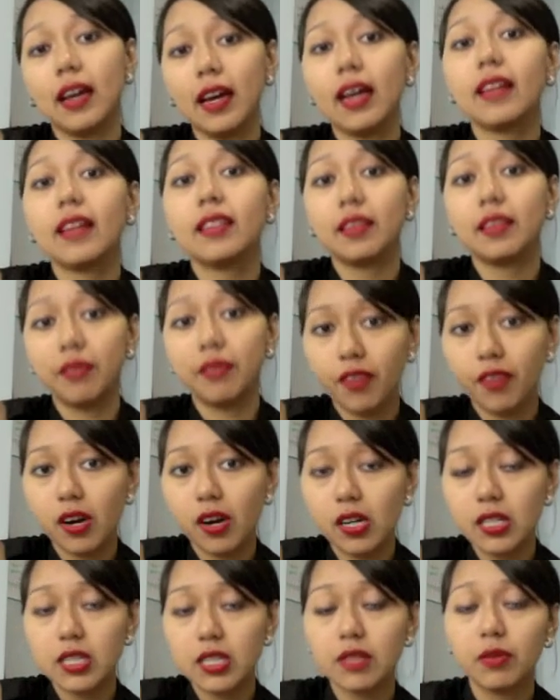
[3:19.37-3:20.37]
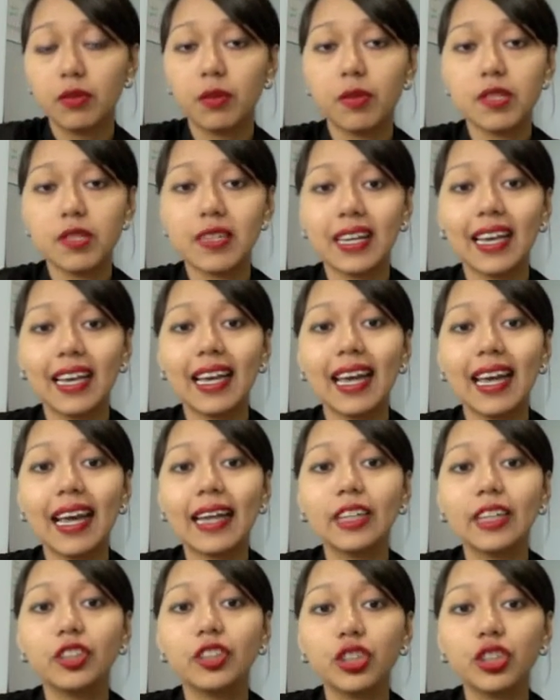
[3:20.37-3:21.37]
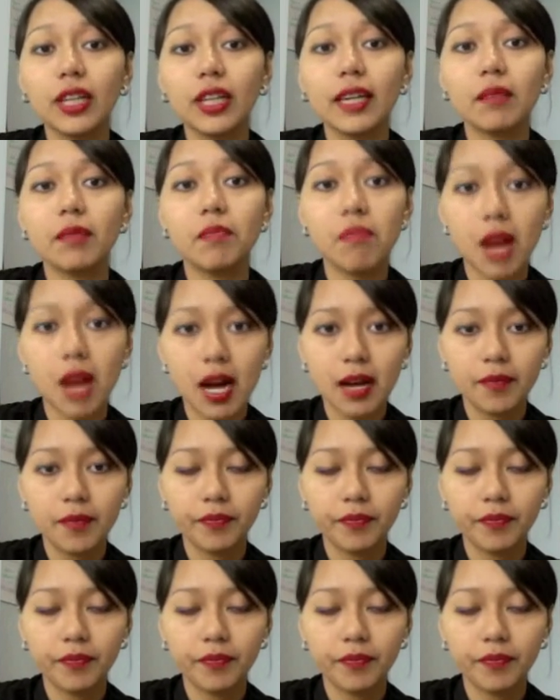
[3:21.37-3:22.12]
at the front we would say a shape ma.